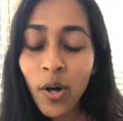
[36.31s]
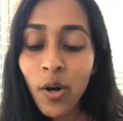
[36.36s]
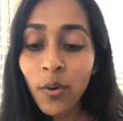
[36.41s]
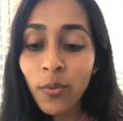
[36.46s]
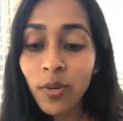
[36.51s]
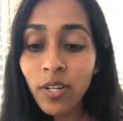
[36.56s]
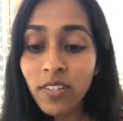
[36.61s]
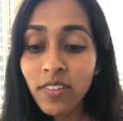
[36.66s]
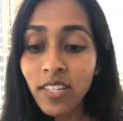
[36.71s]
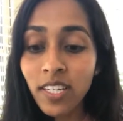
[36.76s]

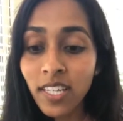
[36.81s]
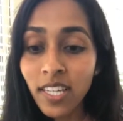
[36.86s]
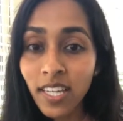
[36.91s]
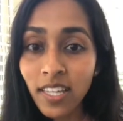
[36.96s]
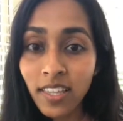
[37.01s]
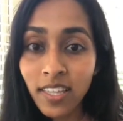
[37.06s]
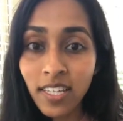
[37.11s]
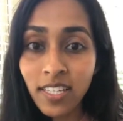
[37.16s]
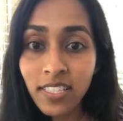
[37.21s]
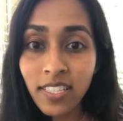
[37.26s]
One of the key
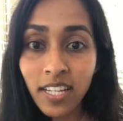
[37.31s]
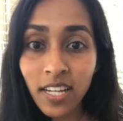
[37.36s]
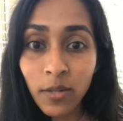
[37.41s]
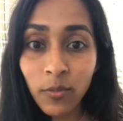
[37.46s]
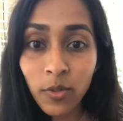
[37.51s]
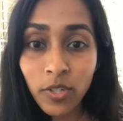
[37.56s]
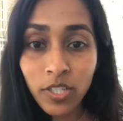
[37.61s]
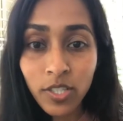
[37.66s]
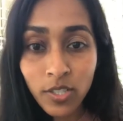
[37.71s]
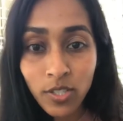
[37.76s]
things that I
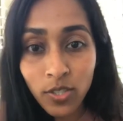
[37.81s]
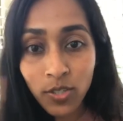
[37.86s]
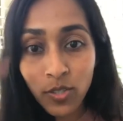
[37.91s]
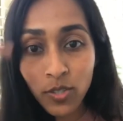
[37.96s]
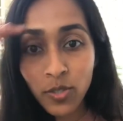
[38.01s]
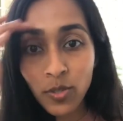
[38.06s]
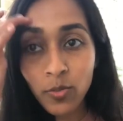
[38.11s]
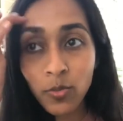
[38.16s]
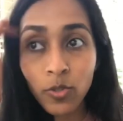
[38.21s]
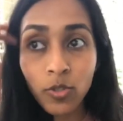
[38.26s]
wanted to
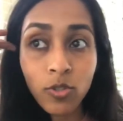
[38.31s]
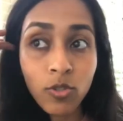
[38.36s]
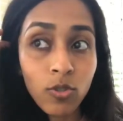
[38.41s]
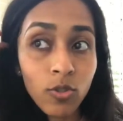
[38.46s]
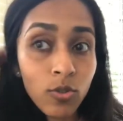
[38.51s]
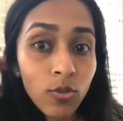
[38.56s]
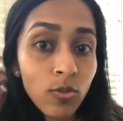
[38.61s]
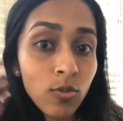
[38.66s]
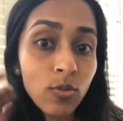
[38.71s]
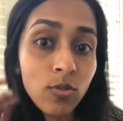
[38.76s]
do was to
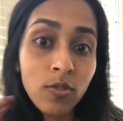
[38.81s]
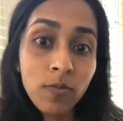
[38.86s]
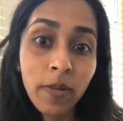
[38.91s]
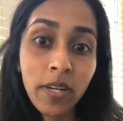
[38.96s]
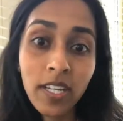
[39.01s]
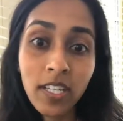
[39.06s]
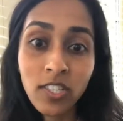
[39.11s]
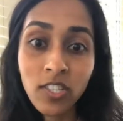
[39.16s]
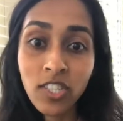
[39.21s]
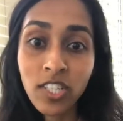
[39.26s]
use my
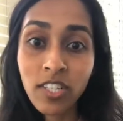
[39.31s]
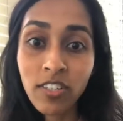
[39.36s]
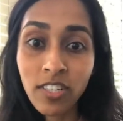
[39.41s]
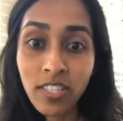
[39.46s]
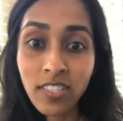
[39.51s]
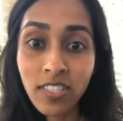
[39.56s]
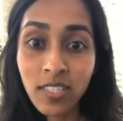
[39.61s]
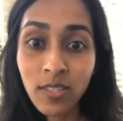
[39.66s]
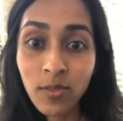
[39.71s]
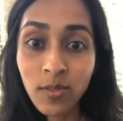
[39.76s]
engineering
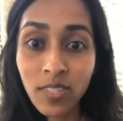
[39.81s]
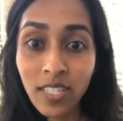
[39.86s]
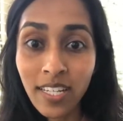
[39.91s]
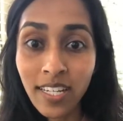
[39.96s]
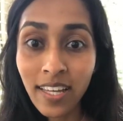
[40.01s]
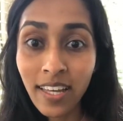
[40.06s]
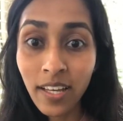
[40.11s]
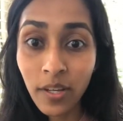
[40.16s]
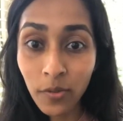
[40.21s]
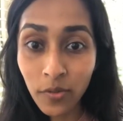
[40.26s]
skills in a
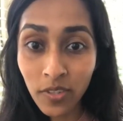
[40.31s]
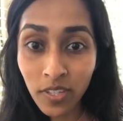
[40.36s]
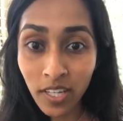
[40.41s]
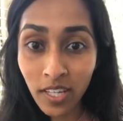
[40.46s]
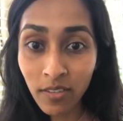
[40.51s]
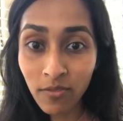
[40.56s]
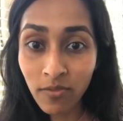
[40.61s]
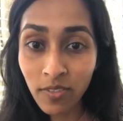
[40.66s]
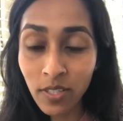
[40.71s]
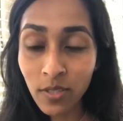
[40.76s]
healthcare
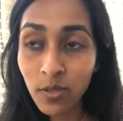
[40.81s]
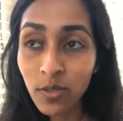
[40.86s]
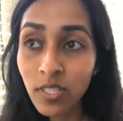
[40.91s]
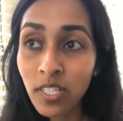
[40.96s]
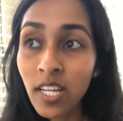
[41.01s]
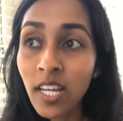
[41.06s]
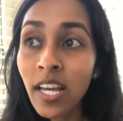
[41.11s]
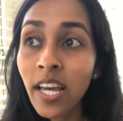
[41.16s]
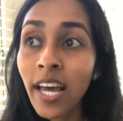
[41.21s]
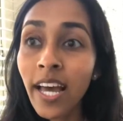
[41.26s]
field,
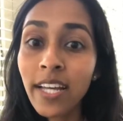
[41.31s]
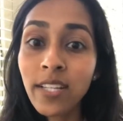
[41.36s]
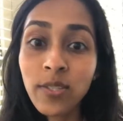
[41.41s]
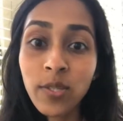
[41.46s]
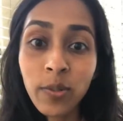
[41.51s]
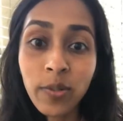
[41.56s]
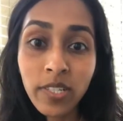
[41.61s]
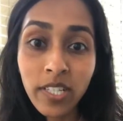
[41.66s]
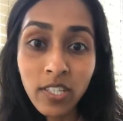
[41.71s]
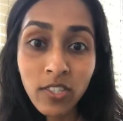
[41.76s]
and so
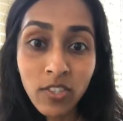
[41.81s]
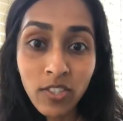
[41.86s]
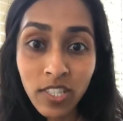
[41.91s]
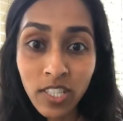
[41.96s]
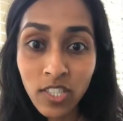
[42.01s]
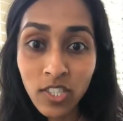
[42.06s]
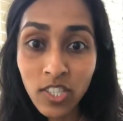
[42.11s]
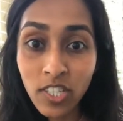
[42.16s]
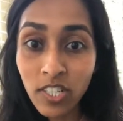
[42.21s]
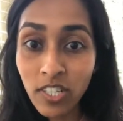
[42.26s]
electrical
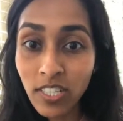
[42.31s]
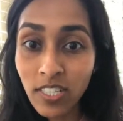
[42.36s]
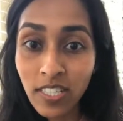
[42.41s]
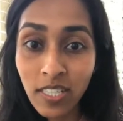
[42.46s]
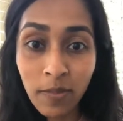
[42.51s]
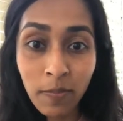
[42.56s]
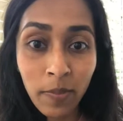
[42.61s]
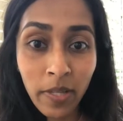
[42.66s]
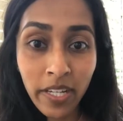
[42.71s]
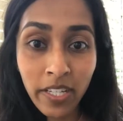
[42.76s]
engineering
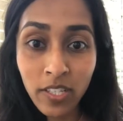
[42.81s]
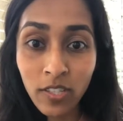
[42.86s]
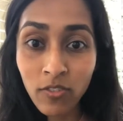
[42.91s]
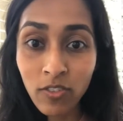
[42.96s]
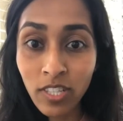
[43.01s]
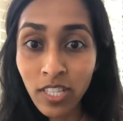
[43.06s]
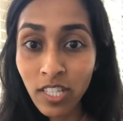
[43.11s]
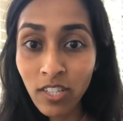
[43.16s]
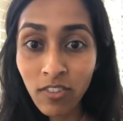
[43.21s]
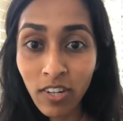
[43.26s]
seemed like a
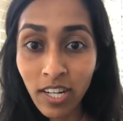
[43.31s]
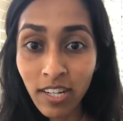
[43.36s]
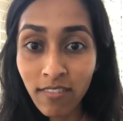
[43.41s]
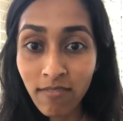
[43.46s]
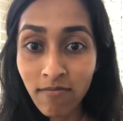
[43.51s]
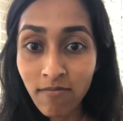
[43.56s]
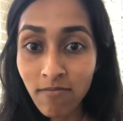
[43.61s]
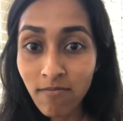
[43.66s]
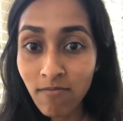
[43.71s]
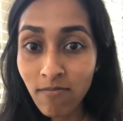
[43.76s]
really great
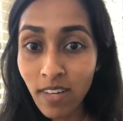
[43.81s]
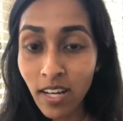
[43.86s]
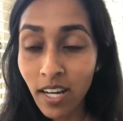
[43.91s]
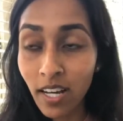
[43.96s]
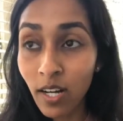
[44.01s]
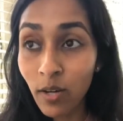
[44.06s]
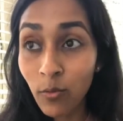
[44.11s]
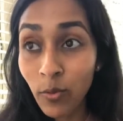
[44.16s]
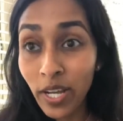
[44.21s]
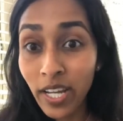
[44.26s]

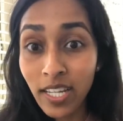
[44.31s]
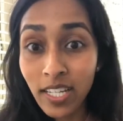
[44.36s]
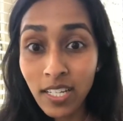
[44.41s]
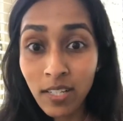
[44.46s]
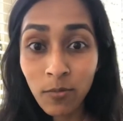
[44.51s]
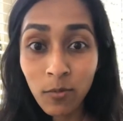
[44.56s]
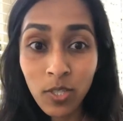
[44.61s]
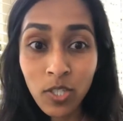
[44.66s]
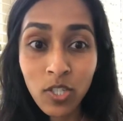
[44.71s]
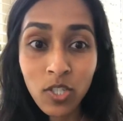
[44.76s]
way in
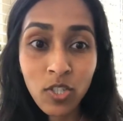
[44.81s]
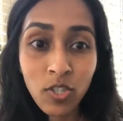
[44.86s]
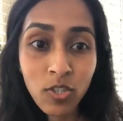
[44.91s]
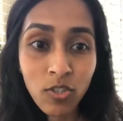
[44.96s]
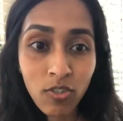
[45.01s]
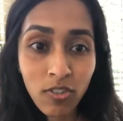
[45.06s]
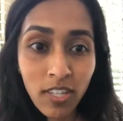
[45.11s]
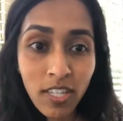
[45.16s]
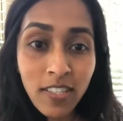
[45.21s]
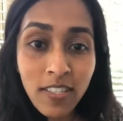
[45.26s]
which to do
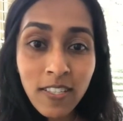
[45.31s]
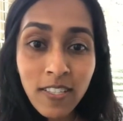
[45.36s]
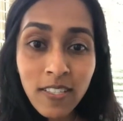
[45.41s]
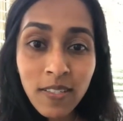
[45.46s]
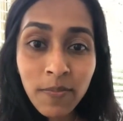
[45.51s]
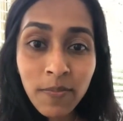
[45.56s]
this.